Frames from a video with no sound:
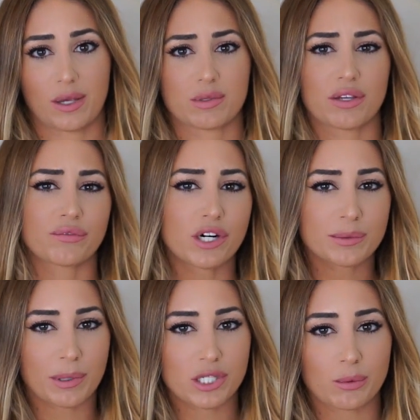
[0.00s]
It was the
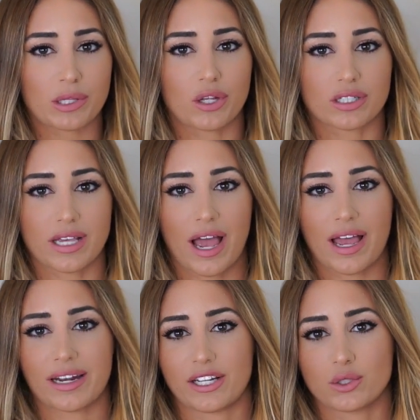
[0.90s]
first place we looked
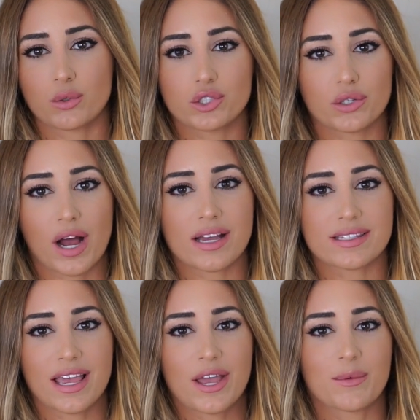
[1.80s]
at, and I told you
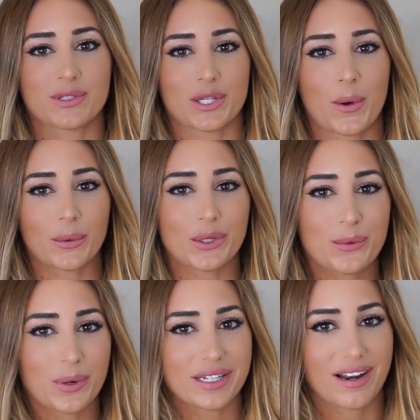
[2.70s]
guys it was the only
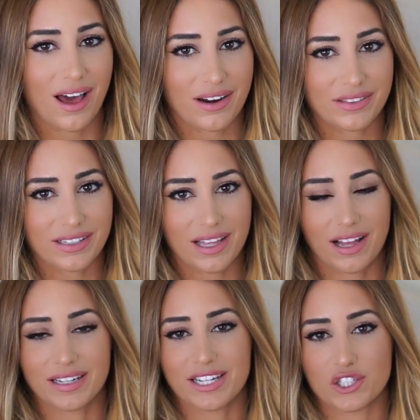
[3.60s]
one not on
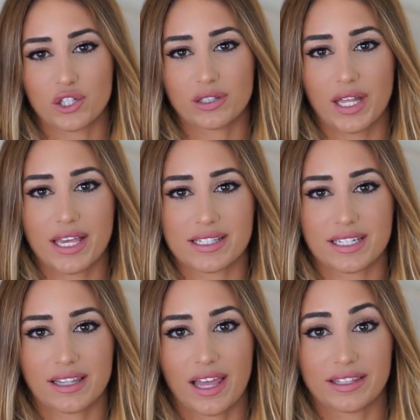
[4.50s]
the initial
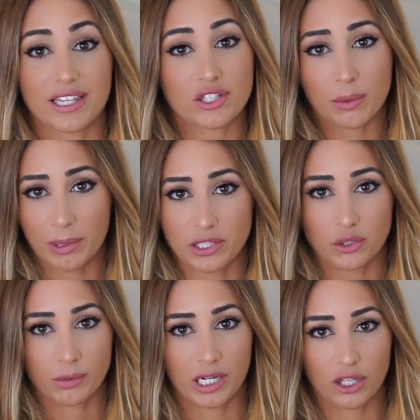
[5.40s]
list. Like, these are the
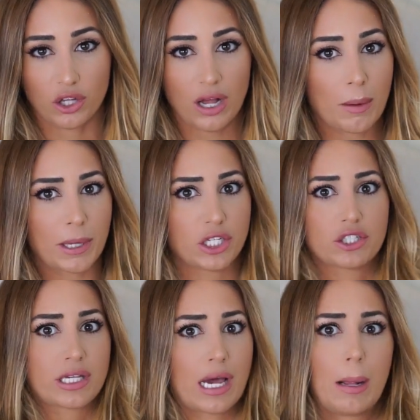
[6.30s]
places we're going to look up. It
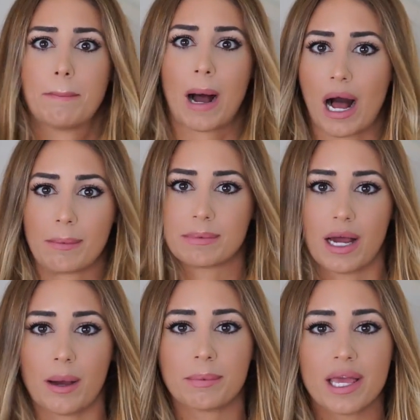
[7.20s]
just kind of popped
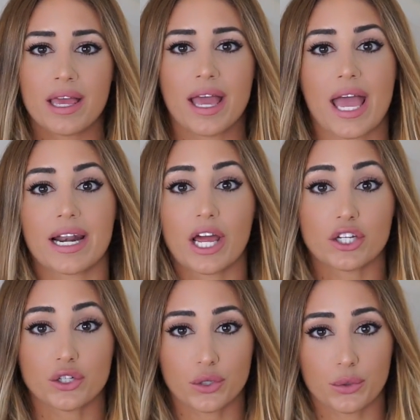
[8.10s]
up, and
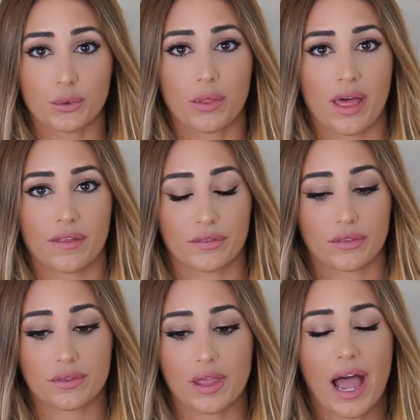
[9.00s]

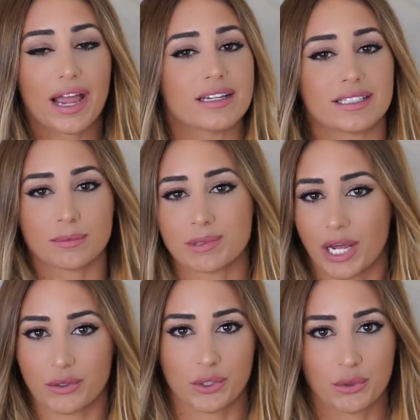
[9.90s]
I deep
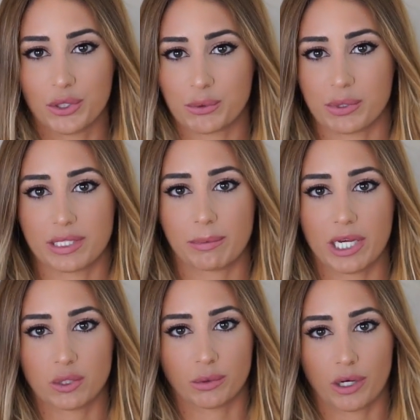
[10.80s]
down knew this was the
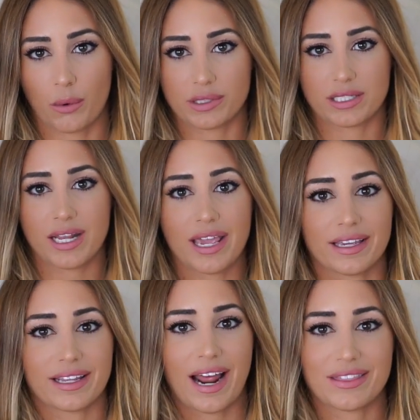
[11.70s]
place we were going to
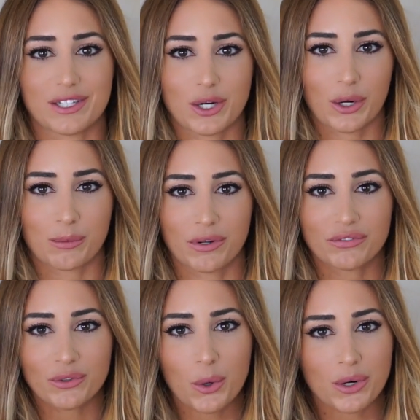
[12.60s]
take. It had the dark wood
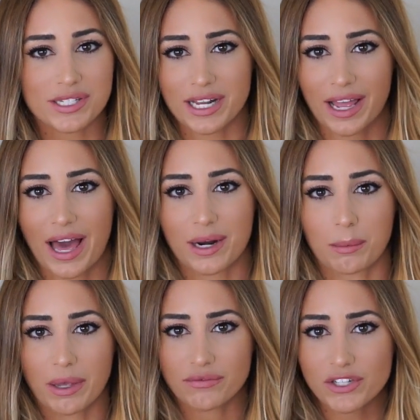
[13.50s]
floors that I had
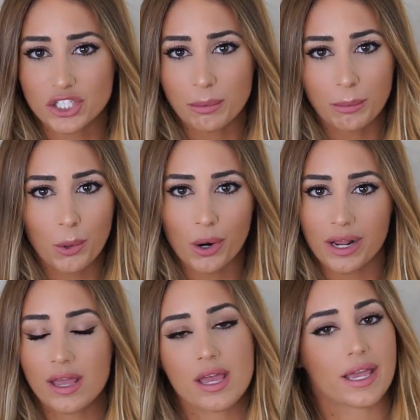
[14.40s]
on my vision
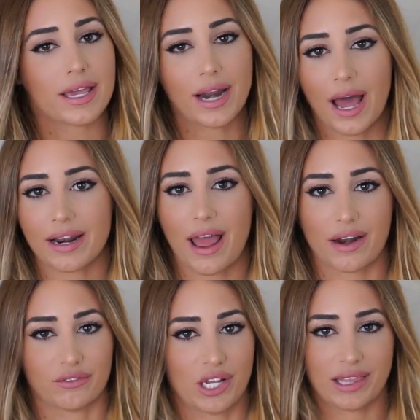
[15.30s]
board. It had
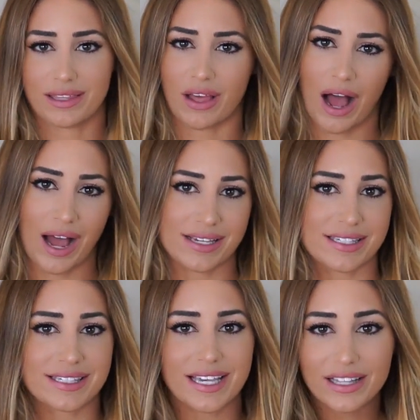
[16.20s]
everything. The high
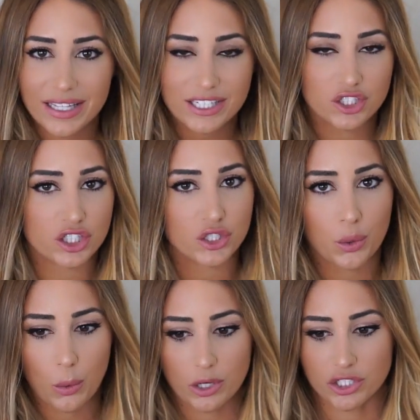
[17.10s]
ceilings,
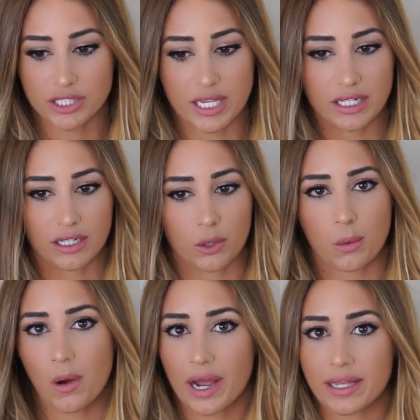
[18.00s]
just gorgeous in a
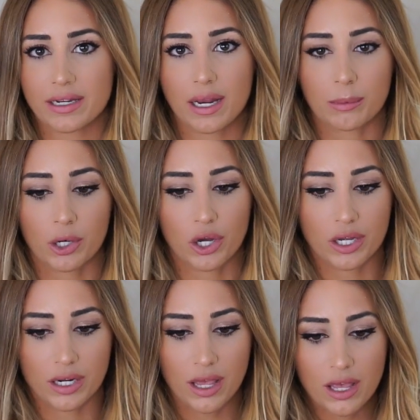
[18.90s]
quiet
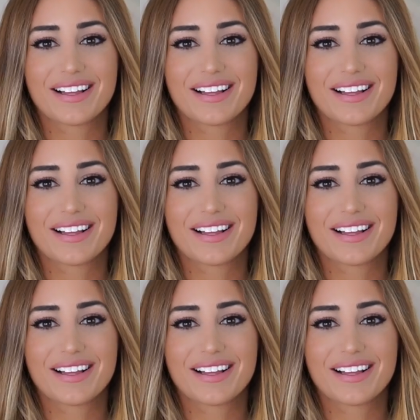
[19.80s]
neighborhood.